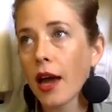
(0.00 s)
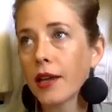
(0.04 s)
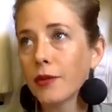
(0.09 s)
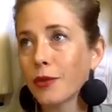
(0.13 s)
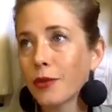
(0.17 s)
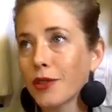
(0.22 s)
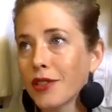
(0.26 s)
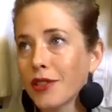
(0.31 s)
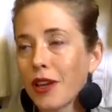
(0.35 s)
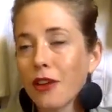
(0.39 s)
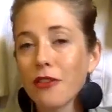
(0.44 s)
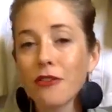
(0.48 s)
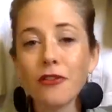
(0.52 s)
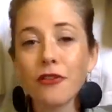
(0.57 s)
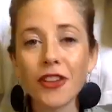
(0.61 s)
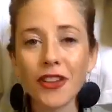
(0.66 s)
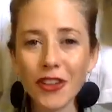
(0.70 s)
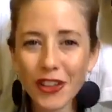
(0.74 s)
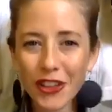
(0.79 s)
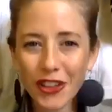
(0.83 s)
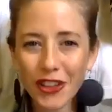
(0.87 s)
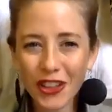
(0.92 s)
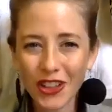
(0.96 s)
was a
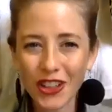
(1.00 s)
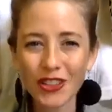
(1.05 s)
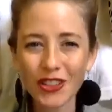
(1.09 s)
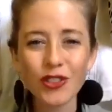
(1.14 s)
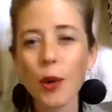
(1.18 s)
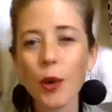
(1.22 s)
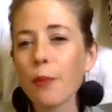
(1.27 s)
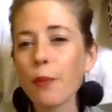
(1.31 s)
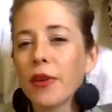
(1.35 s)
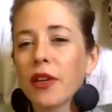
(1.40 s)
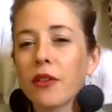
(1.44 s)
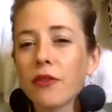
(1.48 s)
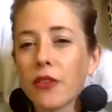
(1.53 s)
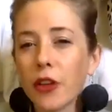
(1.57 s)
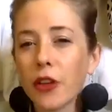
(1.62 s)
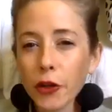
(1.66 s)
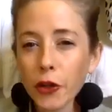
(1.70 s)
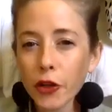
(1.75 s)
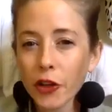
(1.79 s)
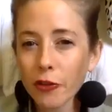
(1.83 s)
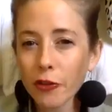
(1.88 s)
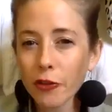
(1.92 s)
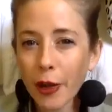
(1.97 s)
failure or some big
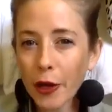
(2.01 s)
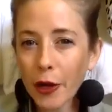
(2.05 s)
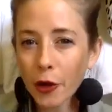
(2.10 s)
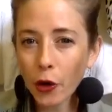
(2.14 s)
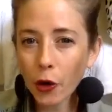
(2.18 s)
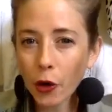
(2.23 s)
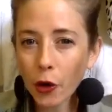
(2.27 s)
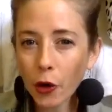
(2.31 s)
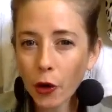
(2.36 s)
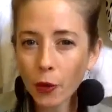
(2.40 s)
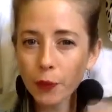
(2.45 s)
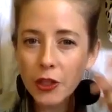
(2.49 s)
failure of my own.